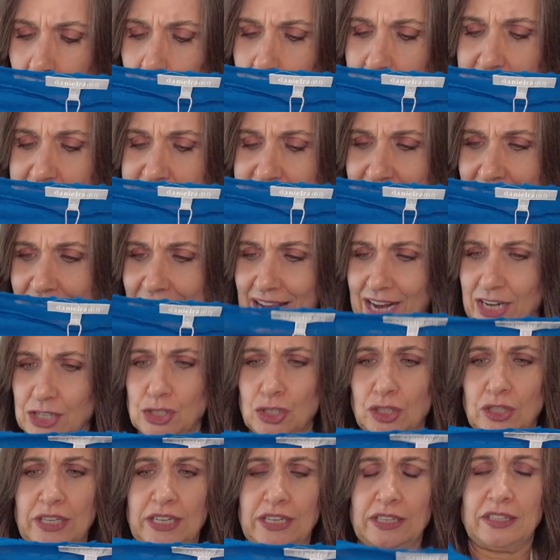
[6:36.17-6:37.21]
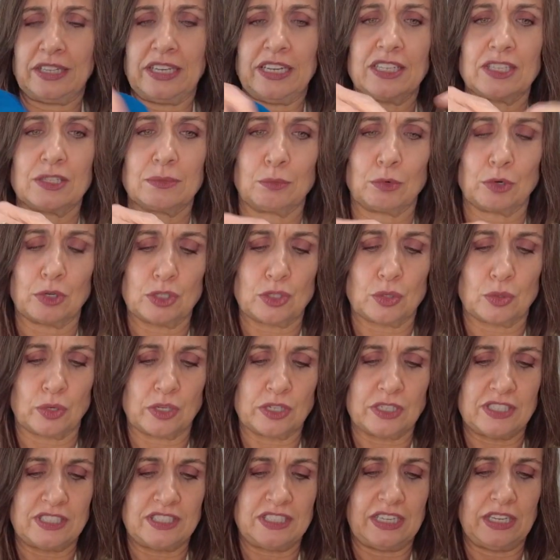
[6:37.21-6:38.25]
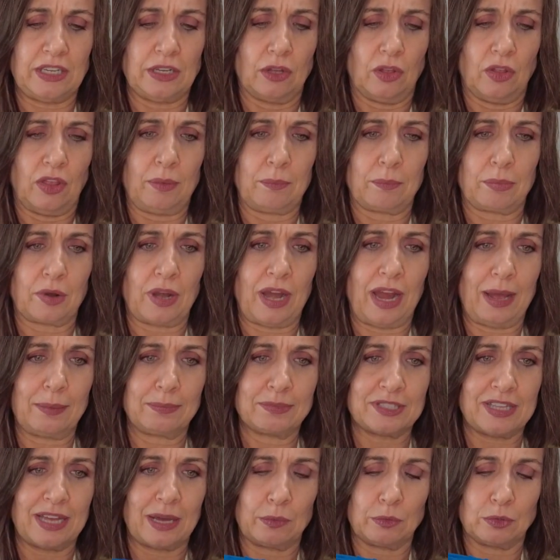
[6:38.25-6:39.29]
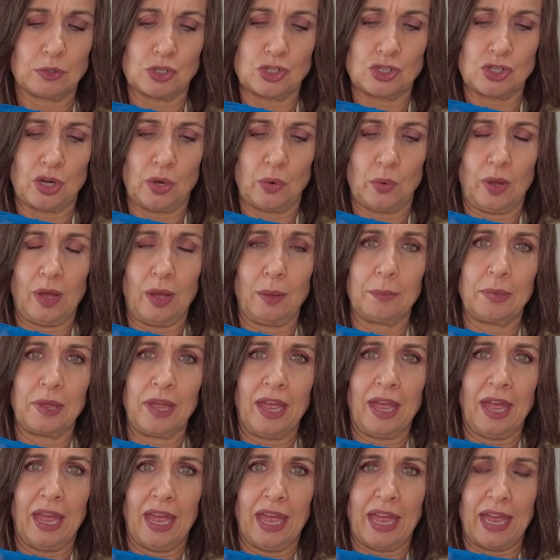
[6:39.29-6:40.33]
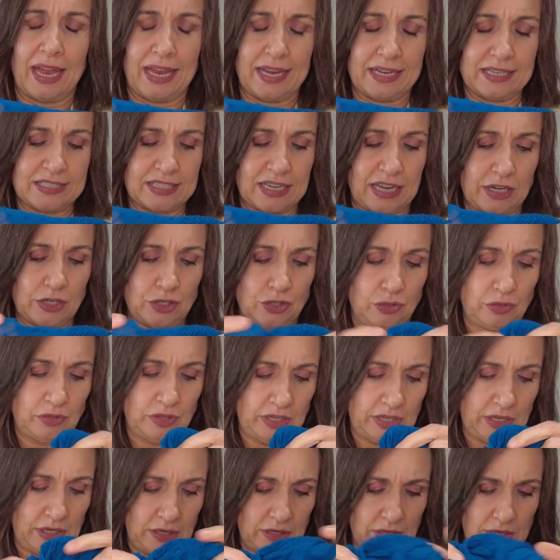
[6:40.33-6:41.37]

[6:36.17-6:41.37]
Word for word: but it actually leans more towards teal, and perhaps that will show up as I do the,